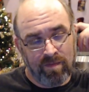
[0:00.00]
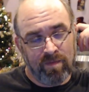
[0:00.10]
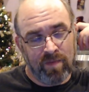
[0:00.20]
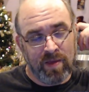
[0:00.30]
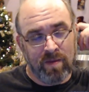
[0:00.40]

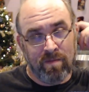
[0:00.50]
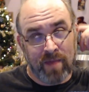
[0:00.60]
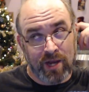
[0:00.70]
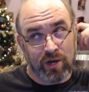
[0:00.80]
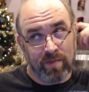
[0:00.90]
The
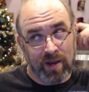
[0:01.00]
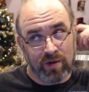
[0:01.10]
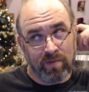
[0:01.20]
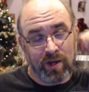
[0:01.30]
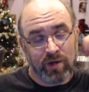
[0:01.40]
major,
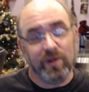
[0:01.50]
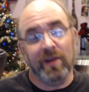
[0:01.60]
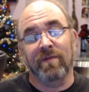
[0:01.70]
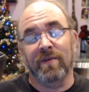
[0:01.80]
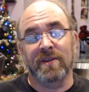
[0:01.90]
major, major
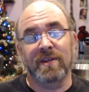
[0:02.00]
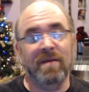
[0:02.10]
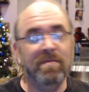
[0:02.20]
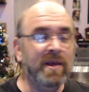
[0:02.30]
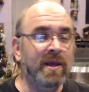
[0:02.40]
difference to
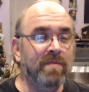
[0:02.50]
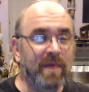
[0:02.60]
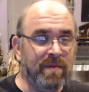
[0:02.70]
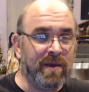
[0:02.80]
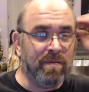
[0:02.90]
that being
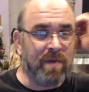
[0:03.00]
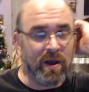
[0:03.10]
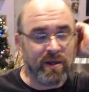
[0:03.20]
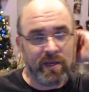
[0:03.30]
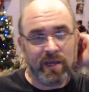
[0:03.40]
maybe
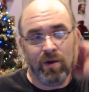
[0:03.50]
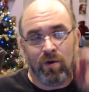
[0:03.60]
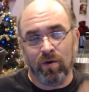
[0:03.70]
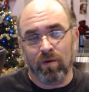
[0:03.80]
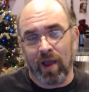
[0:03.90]
epoxy
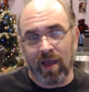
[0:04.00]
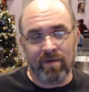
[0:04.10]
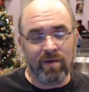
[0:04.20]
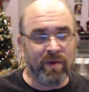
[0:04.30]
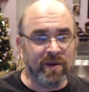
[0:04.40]
or
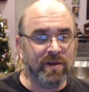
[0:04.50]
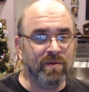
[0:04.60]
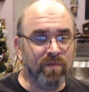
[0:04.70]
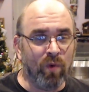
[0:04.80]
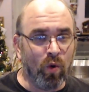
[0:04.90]
heavy
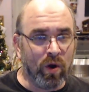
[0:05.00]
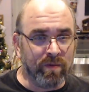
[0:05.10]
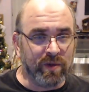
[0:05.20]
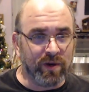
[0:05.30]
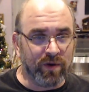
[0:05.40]
resin
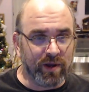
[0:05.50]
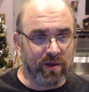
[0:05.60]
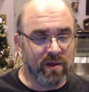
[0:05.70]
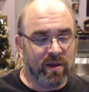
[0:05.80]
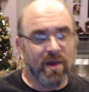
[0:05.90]
poured
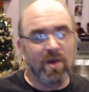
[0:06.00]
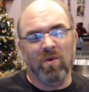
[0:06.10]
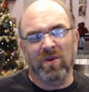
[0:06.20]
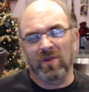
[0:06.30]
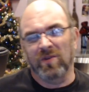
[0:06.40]
material,
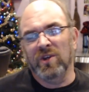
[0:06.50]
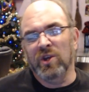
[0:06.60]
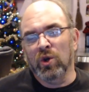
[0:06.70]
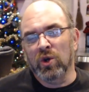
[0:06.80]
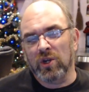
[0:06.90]
whereas those
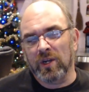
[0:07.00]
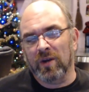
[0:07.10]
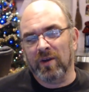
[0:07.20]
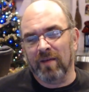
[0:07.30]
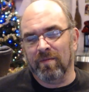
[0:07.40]
usually
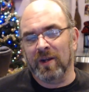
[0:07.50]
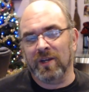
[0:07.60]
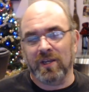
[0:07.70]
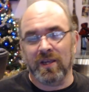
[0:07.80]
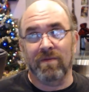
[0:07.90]
don't have
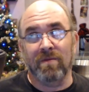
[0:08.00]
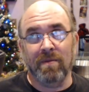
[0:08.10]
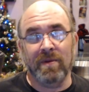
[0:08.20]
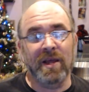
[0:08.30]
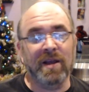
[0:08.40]
much except for
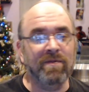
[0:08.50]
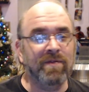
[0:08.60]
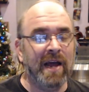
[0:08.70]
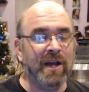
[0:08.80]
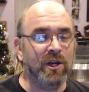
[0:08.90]
maybe like a
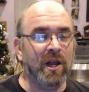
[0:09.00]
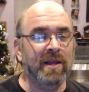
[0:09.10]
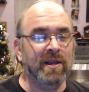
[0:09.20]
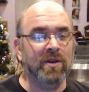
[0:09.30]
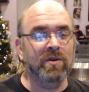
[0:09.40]
flash
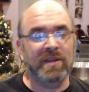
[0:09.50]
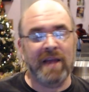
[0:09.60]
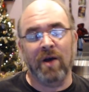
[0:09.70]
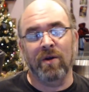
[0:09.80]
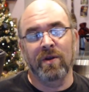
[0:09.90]
line that goes
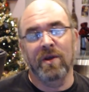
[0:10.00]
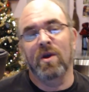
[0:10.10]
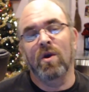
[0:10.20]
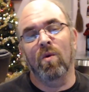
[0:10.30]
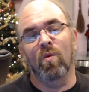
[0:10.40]
down
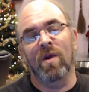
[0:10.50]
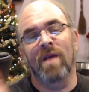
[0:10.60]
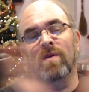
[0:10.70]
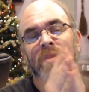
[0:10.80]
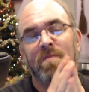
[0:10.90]

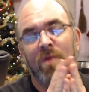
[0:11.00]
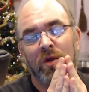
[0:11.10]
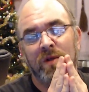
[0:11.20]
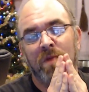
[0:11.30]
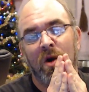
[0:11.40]
wherever the
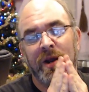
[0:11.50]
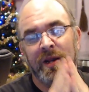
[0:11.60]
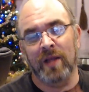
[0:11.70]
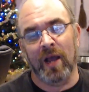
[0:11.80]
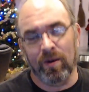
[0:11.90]
mold
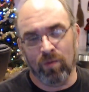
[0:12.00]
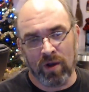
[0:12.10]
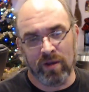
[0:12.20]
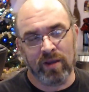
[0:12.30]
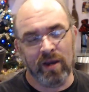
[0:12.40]
parting line
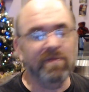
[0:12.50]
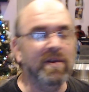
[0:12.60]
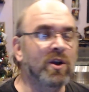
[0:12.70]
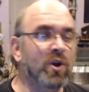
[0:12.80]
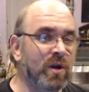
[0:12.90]
was. And if
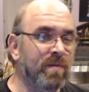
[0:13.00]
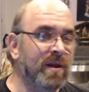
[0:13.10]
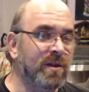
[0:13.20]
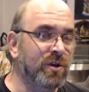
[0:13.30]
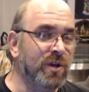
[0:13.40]
they're good
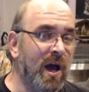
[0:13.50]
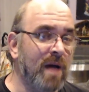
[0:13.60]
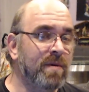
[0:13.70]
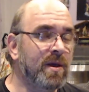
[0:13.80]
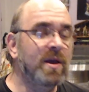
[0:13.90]
about their
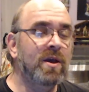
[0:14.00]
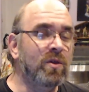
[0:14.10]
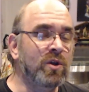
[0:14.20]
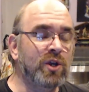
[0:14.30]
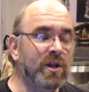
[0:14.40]
job,
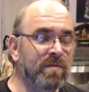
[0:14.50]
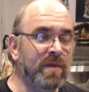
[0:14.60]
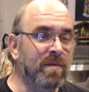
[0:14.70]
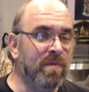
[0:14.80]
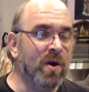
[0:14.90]
there shouldn't
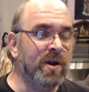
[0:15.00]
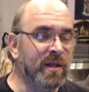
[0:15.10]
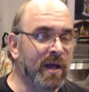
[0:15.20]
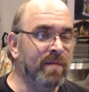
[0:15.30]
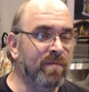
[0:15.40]
be a parting
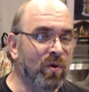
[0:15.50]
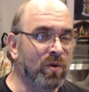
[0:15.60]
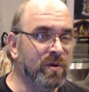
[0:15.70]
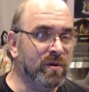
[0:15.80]
line mold